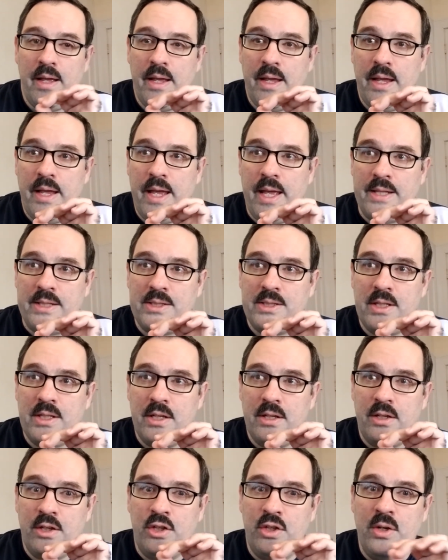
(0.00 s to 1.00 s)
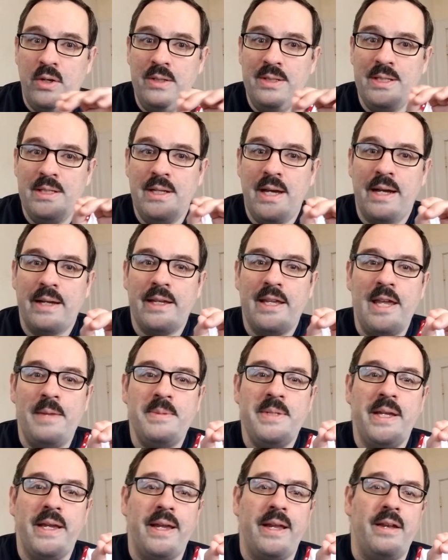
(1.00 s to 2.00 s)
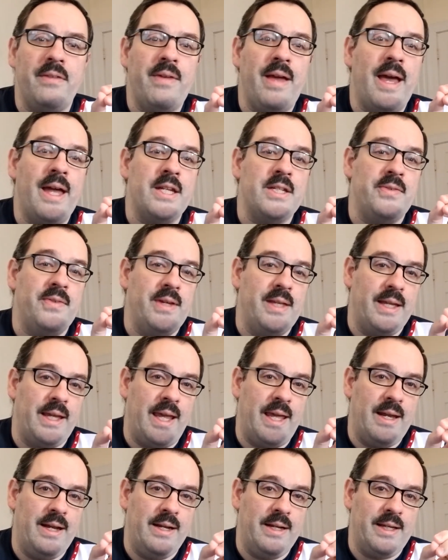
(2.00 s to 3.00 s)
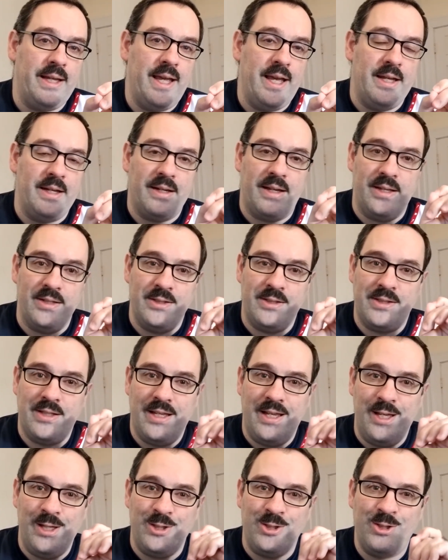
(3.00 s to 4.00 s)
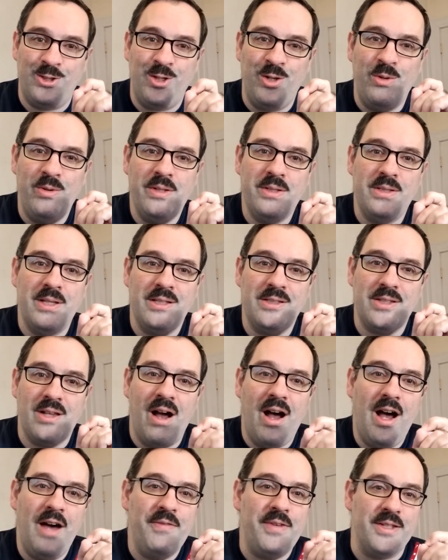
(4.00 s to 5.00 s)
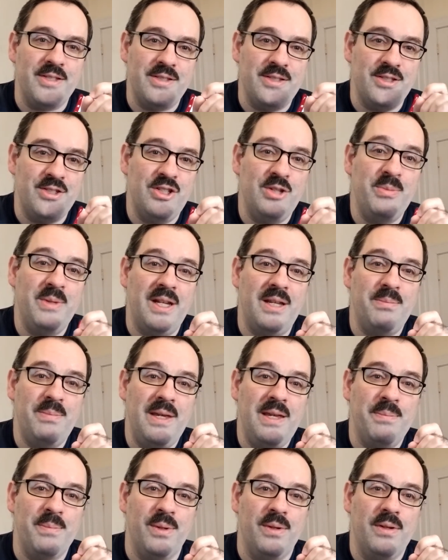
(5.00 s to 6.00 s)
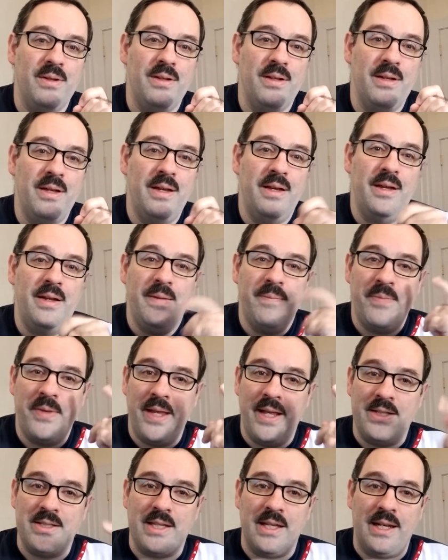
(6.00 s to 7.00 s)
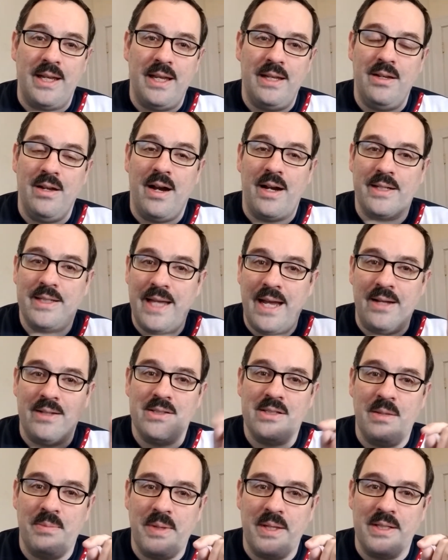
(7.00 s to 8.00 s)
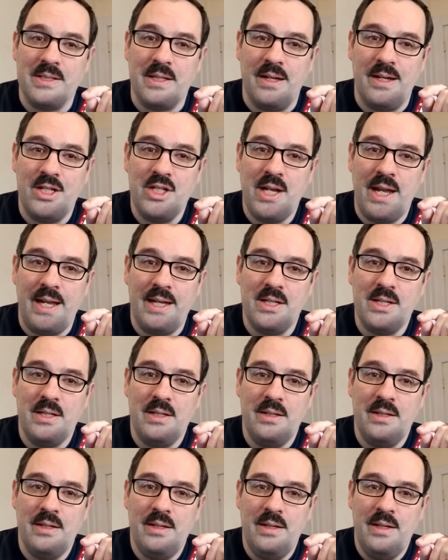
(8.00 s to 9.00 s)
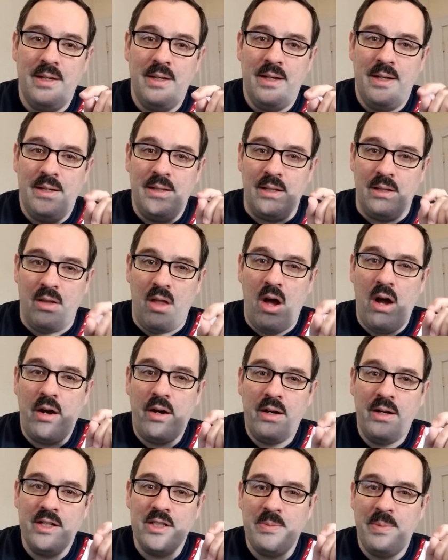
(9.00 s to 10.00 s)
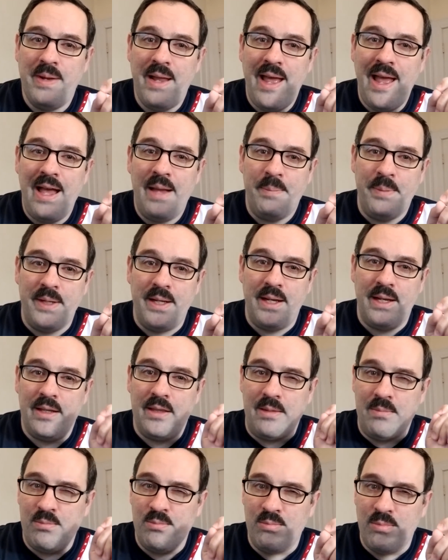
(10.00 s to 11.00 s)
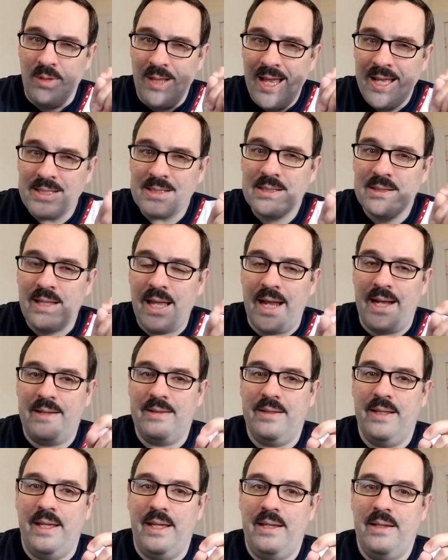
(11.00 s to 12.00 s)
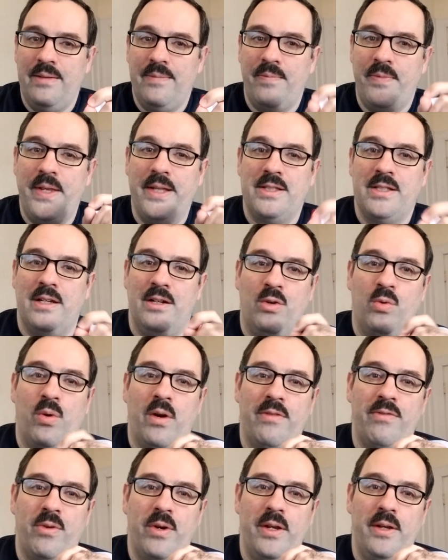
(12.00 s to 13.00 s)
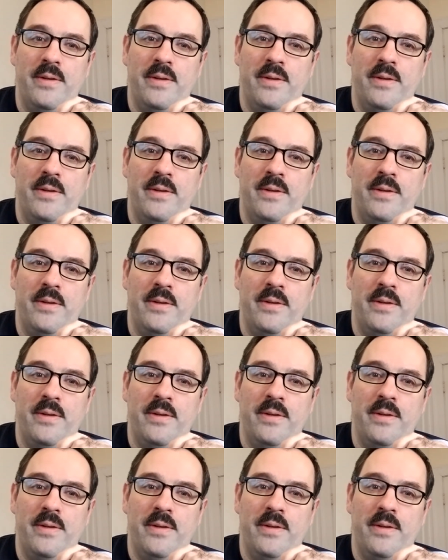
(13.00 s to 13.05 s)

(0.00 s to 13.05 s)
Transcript: it's good to not keep taking advantage of it again and again, because as soon as it's obvious to too many people, it's going to get knocked out and something's going to change. The longer it's been happening, the less likely it's going to work for you.